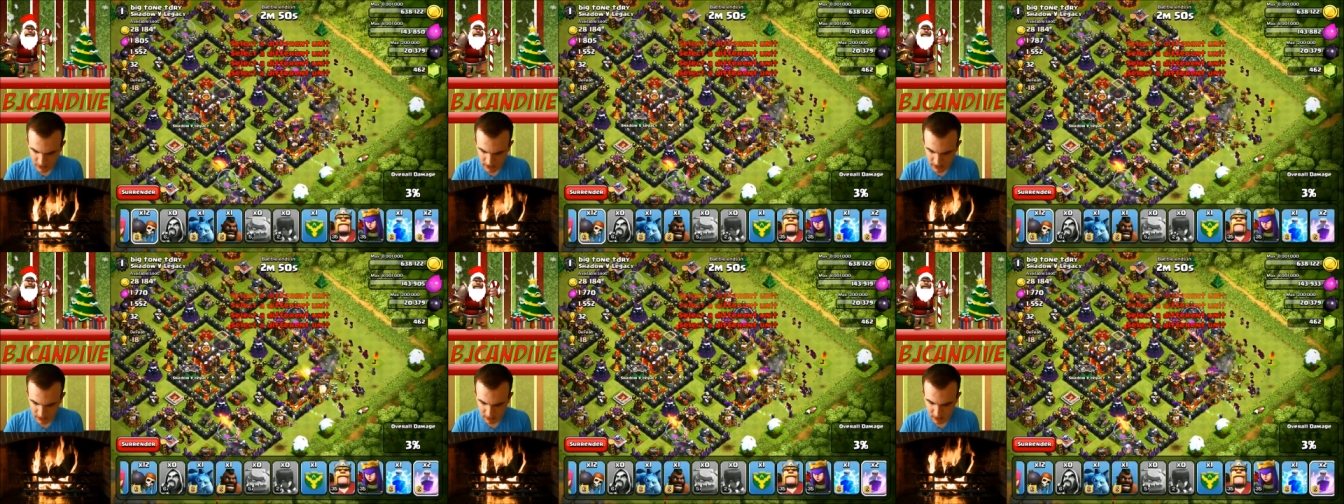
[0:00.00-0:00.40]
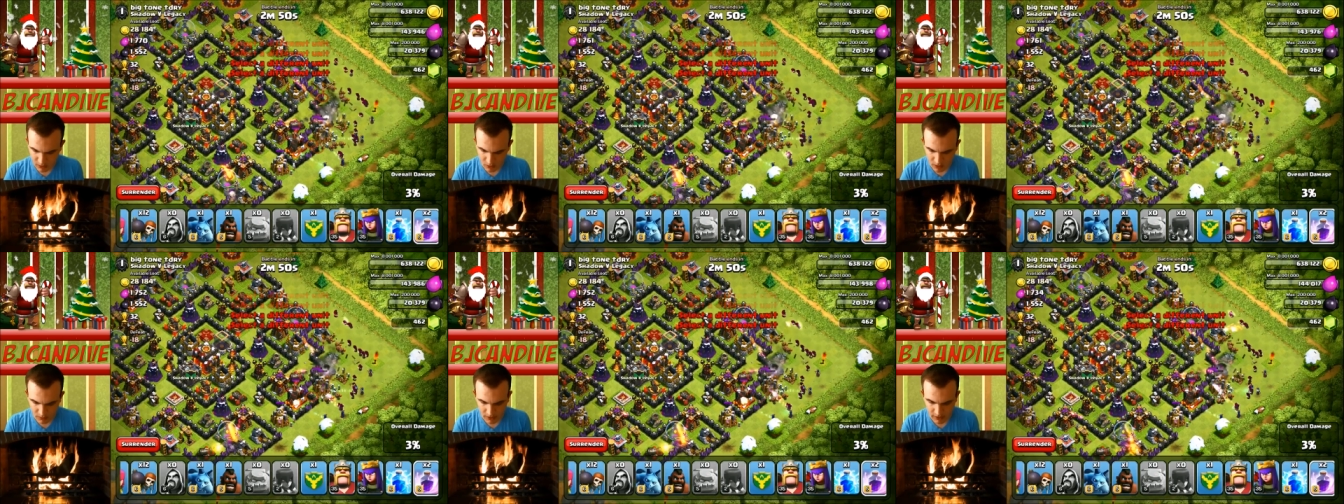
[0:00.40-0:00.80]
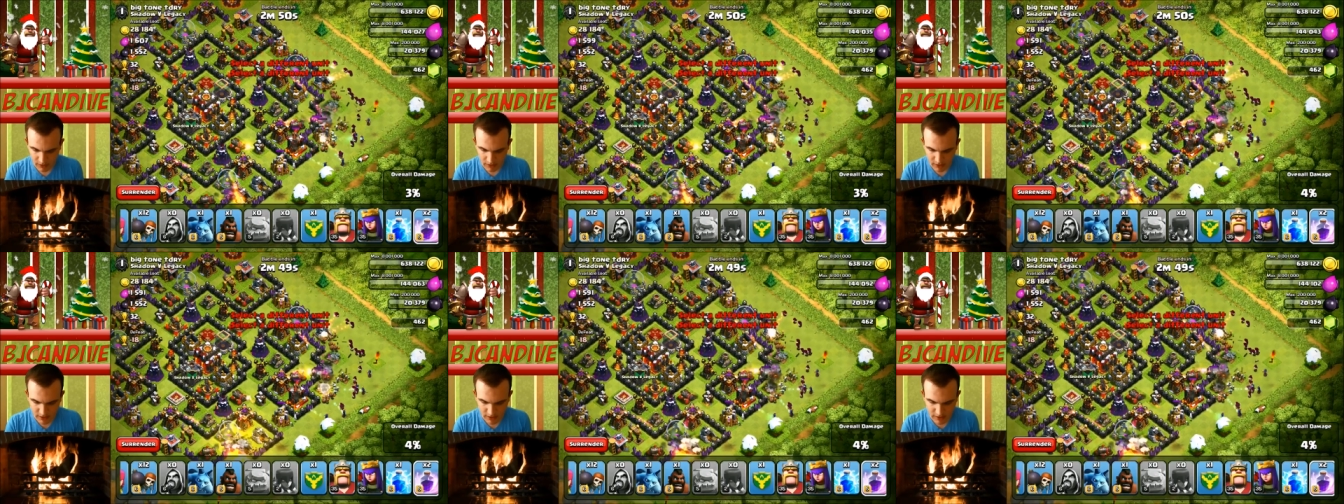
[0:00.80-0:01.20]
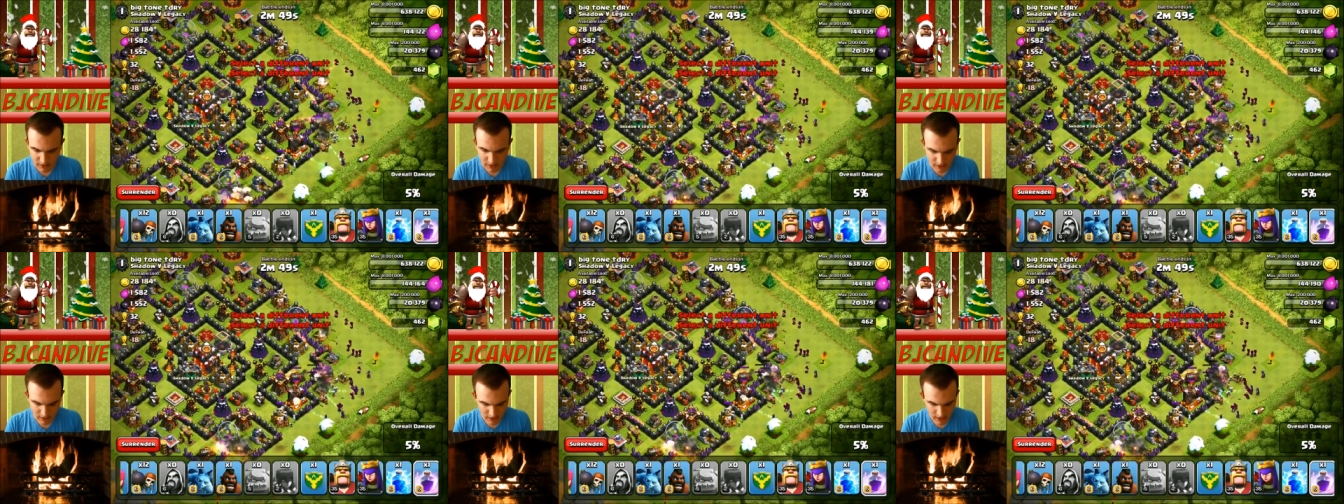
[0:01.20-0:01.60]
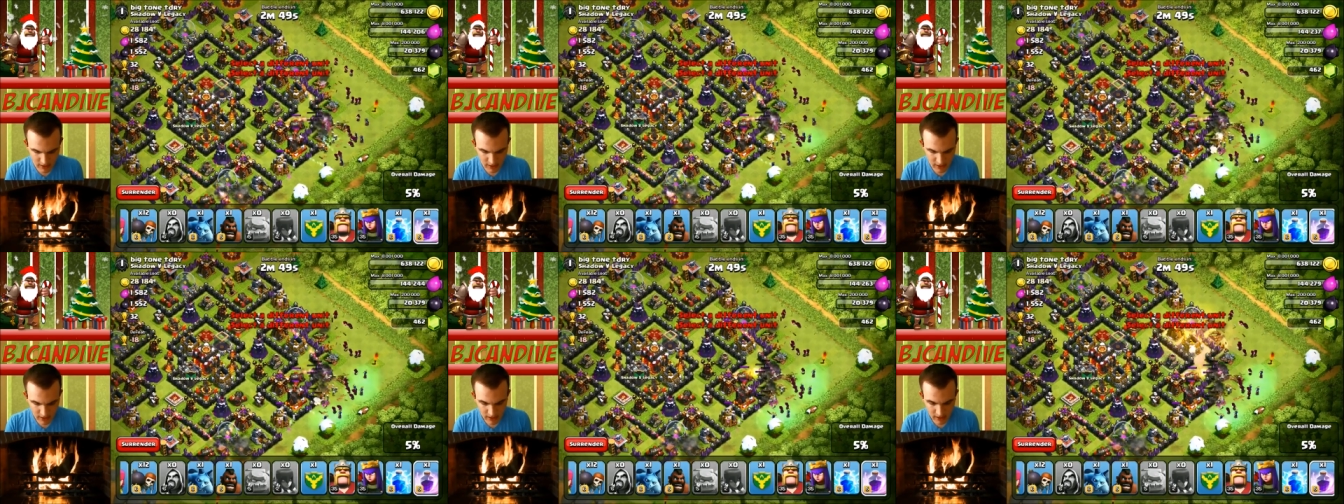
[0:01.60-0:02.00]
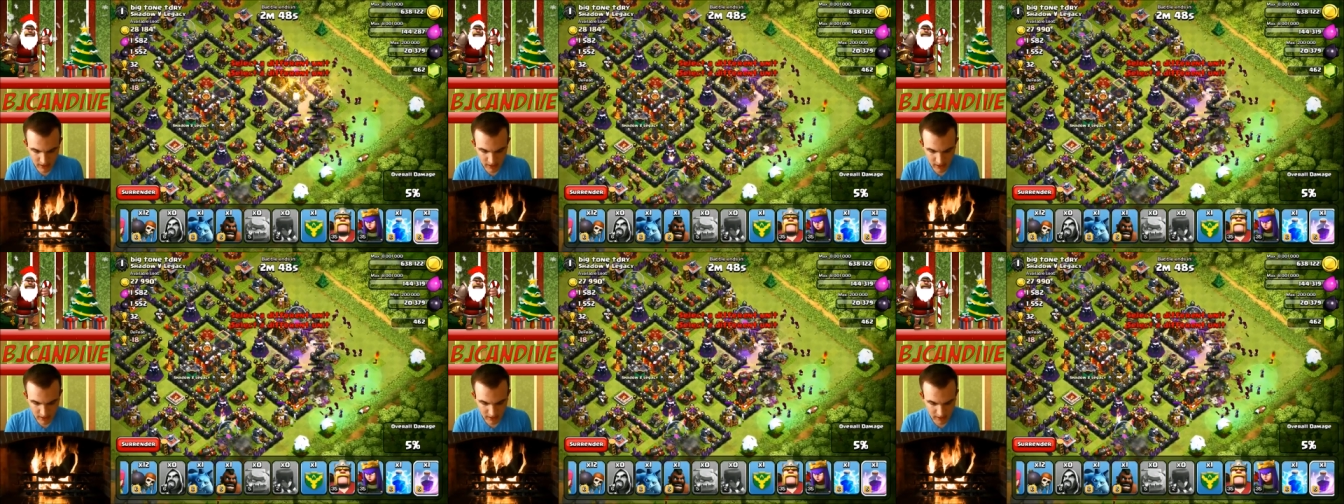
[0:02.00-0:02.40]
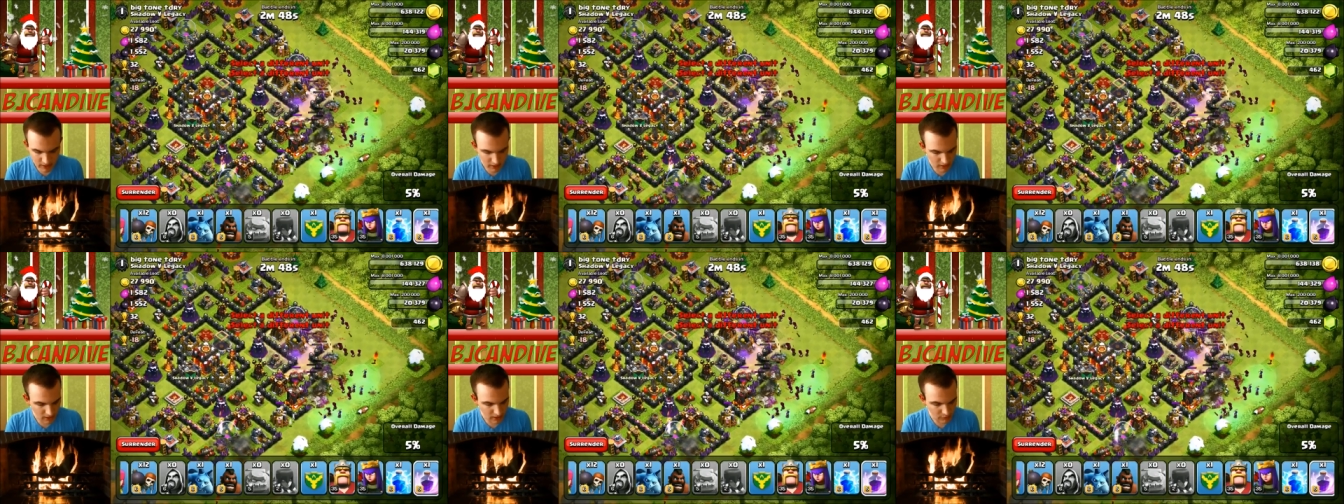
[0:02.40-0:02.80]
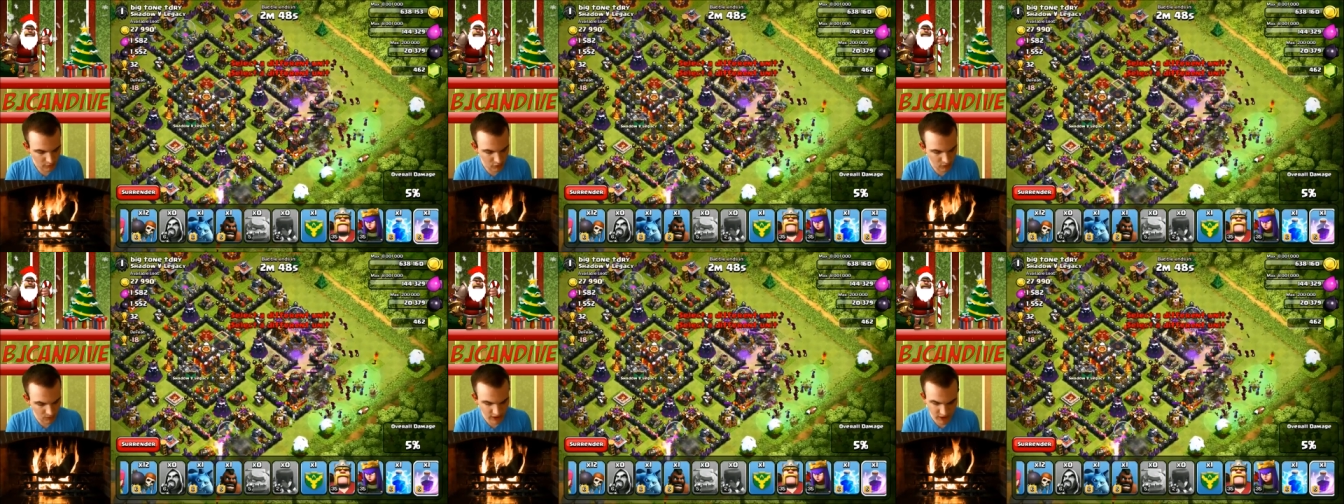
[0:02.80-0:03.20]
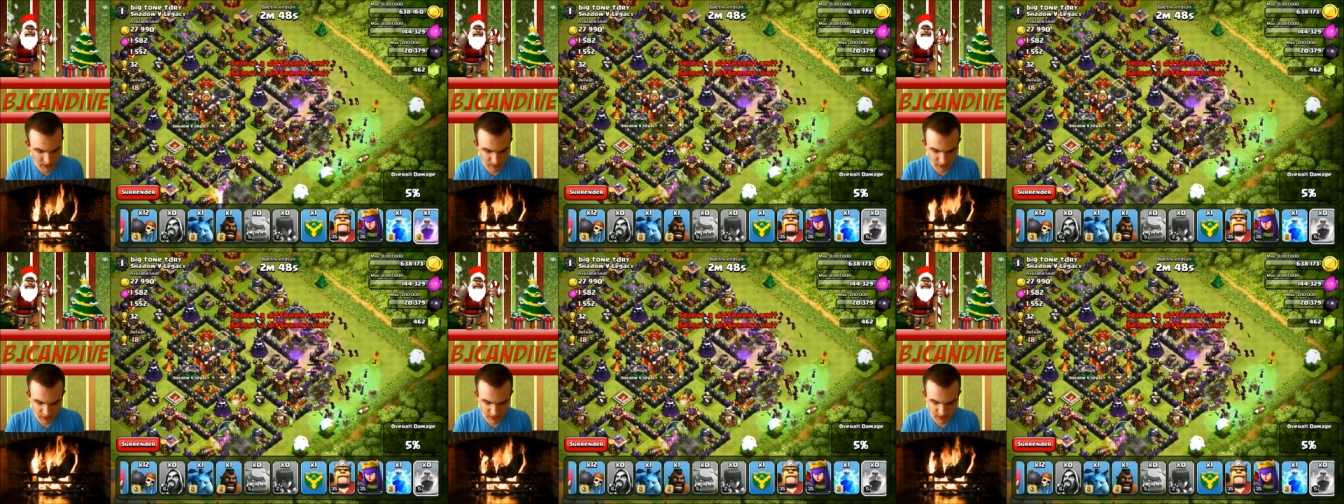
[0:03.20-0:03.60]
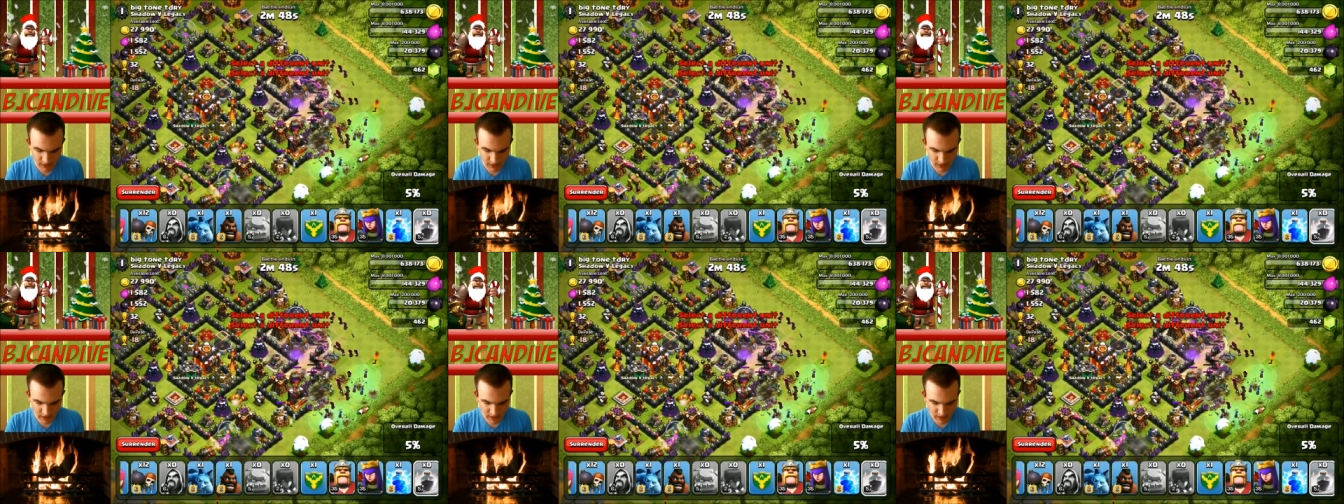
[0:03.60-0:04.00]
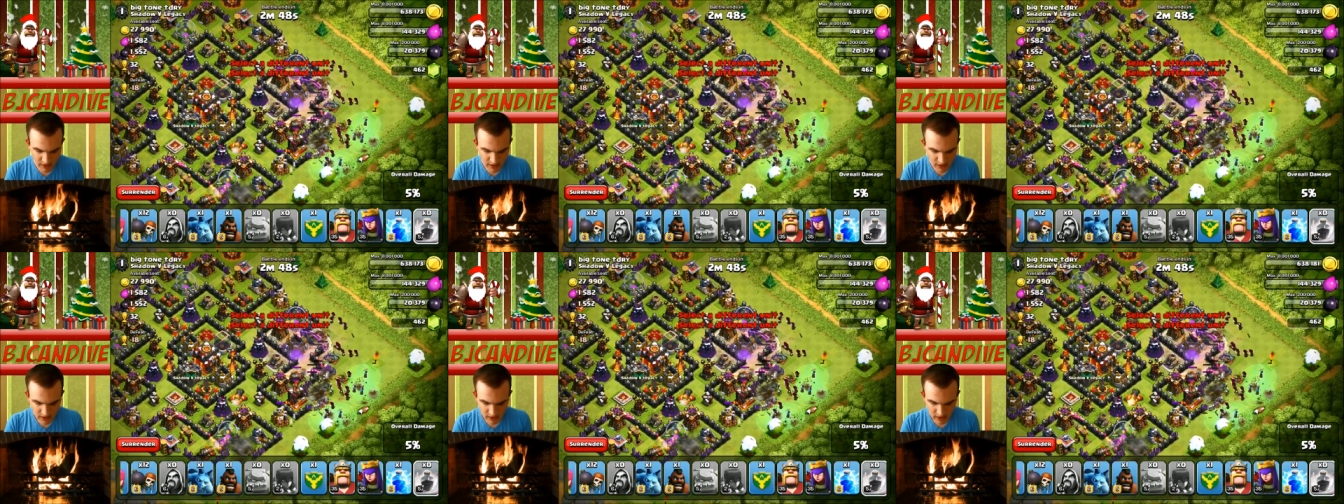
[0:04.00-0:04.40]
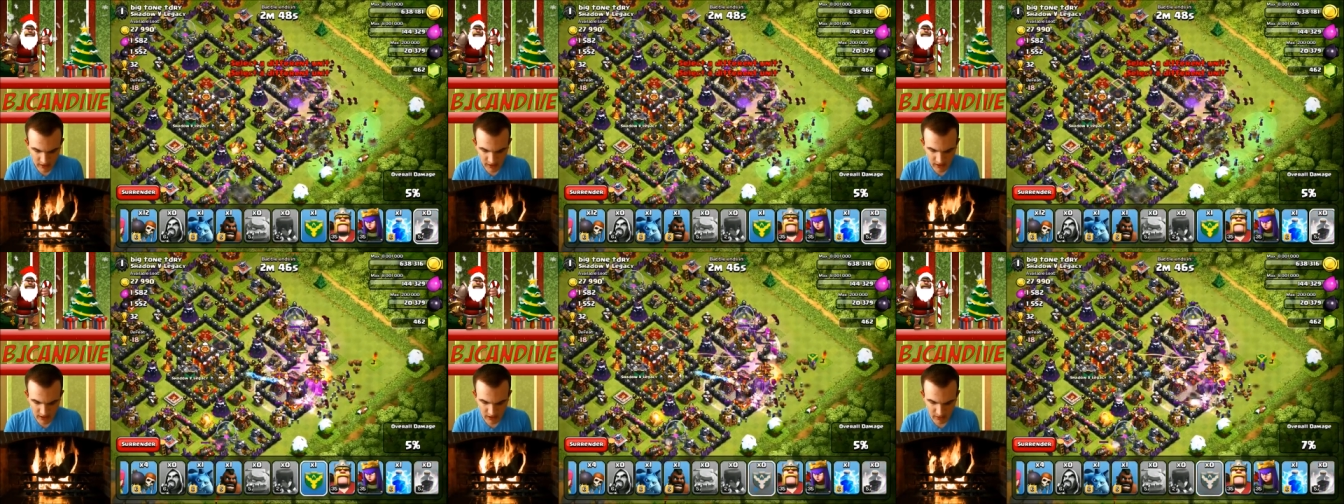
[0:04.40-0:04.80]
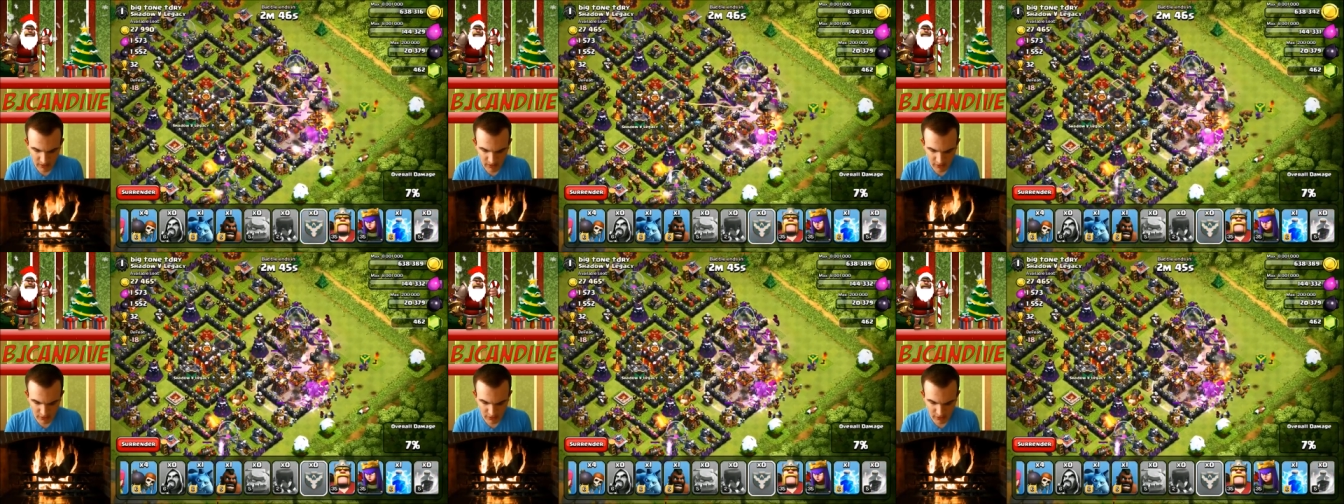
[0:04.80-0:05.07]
put down my wall breakers here. Um, two Rage Spells there. Going to get my